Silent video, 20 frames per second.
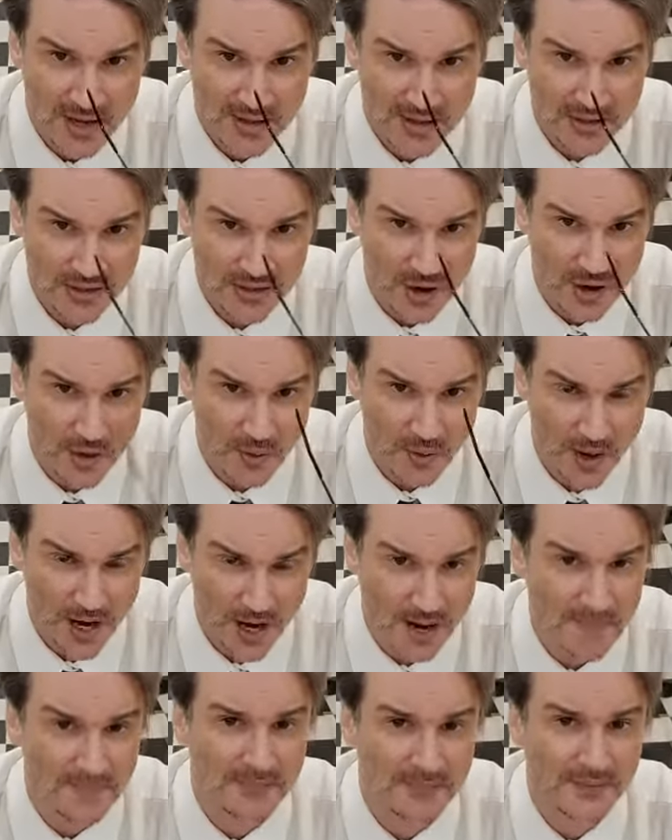So
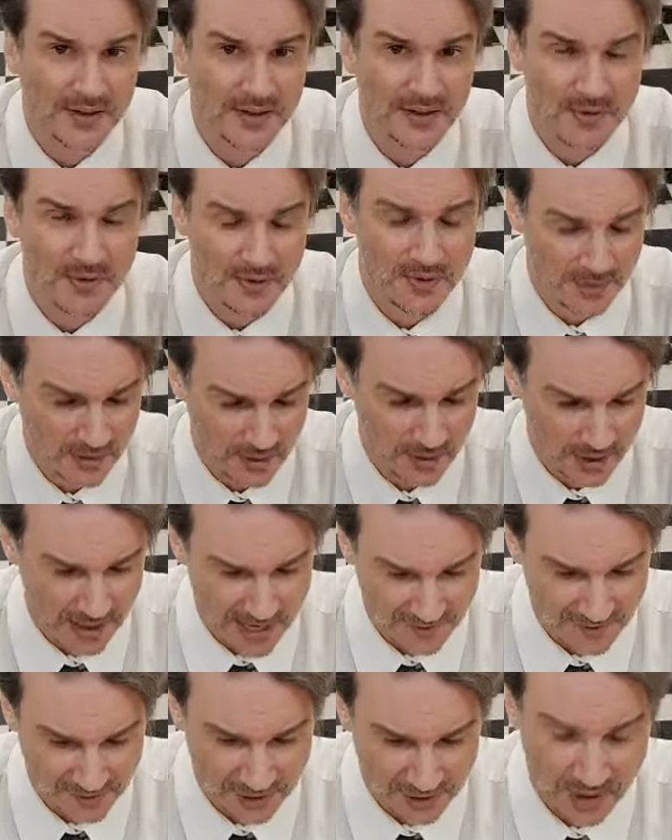you're going
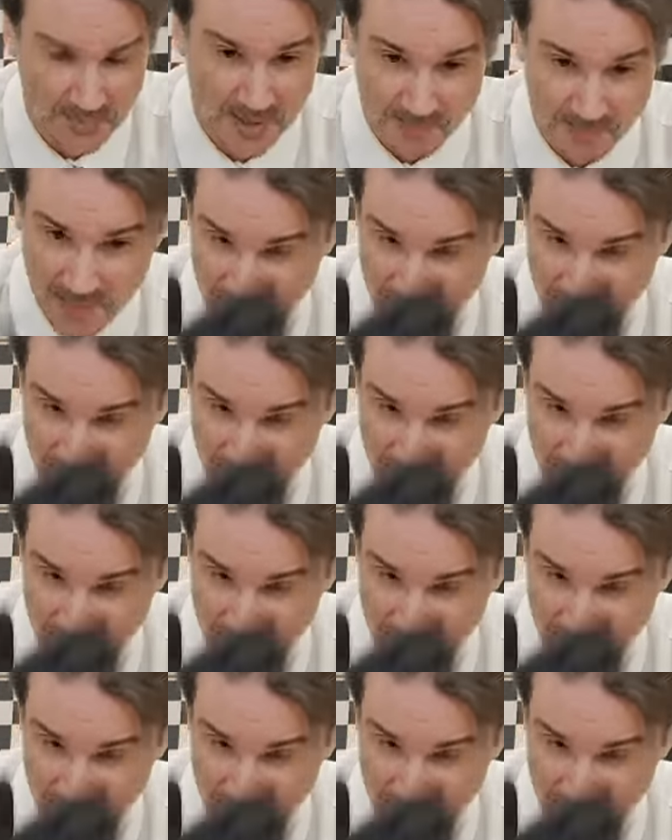to have a little bit